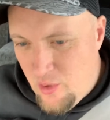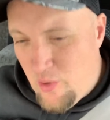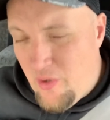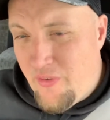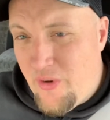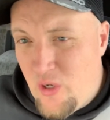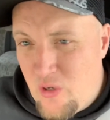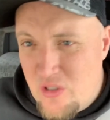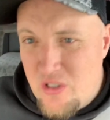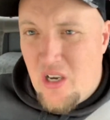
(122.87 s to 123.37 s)

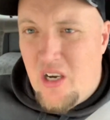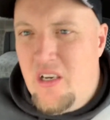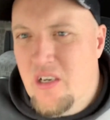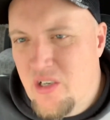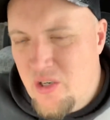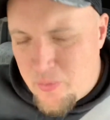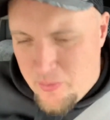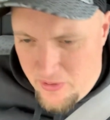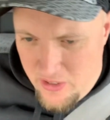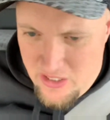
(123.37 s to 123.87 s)
reviews on
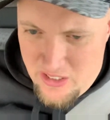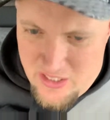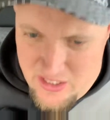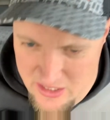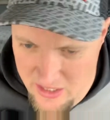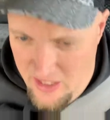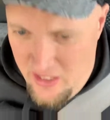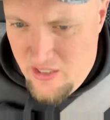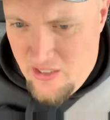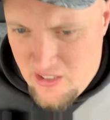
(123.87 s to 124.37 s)
it are pretty
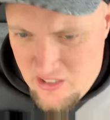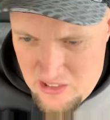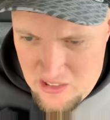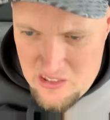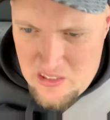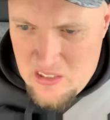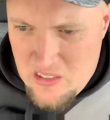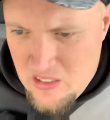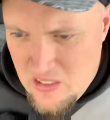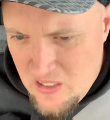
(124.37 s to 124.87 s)
stellar,
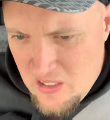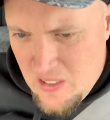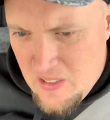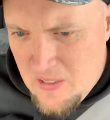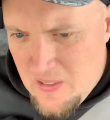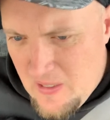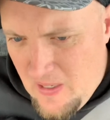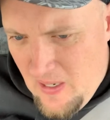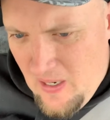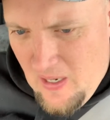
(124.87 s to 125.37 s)

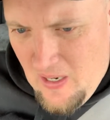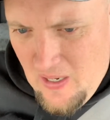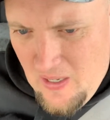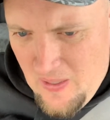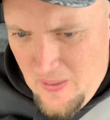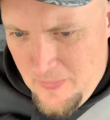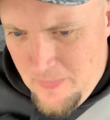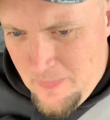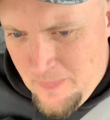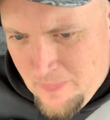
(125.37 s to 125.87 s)

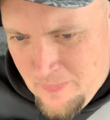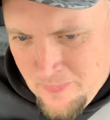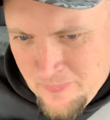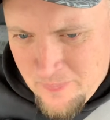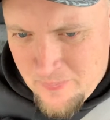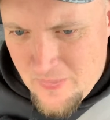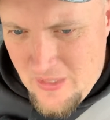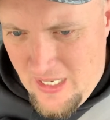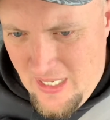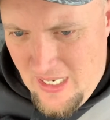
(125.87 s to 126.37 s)

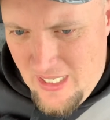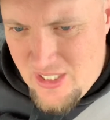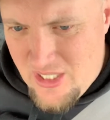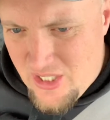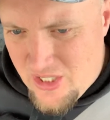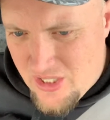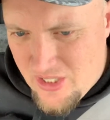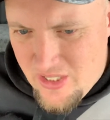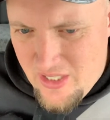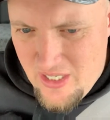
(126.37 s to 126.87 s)
and
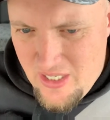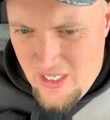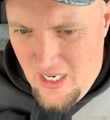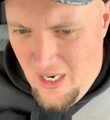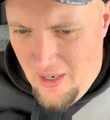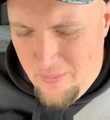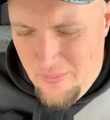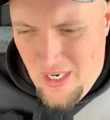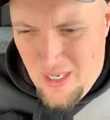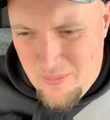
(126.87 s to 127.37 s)

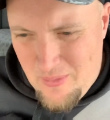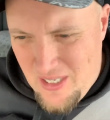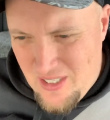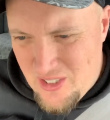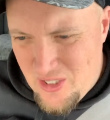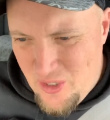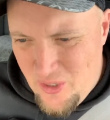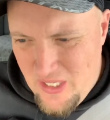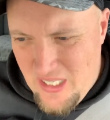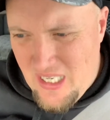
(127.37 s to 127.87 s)
I'm
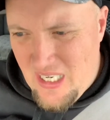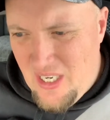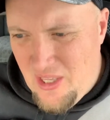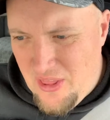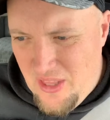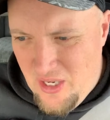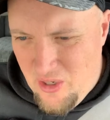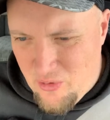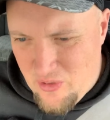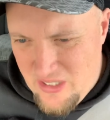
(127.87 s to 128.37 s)
not doing
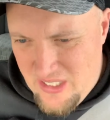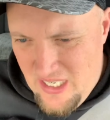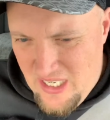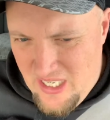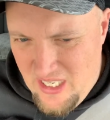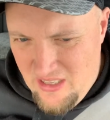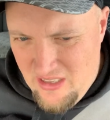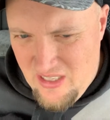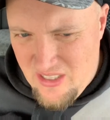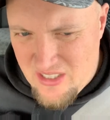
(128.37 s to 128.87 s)
anything
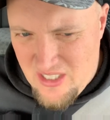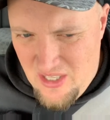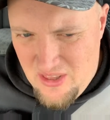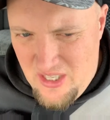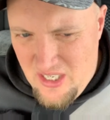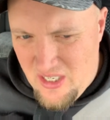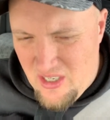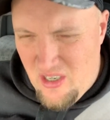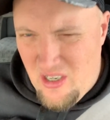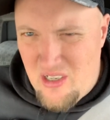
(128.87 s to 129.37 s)
ridiculous. I
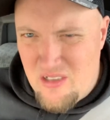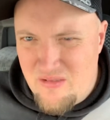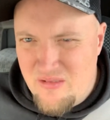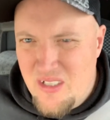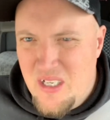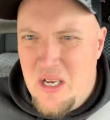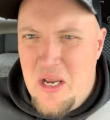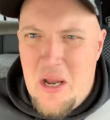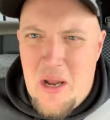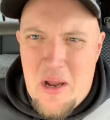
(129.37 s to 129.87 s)
think I'll
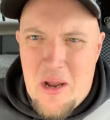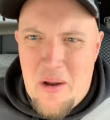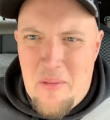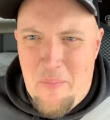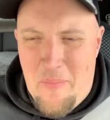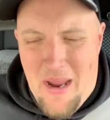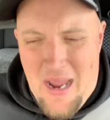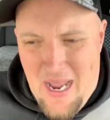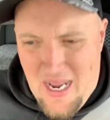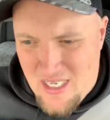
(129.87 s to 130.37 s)

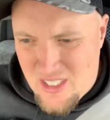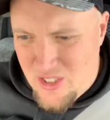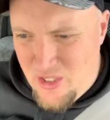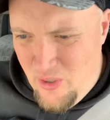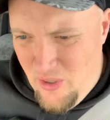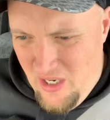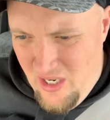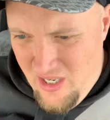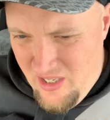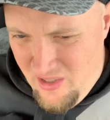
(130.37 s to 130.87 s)
max
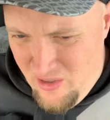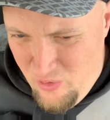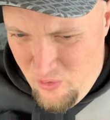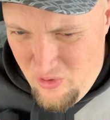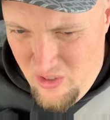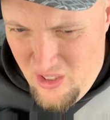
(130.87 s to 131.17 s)
do 100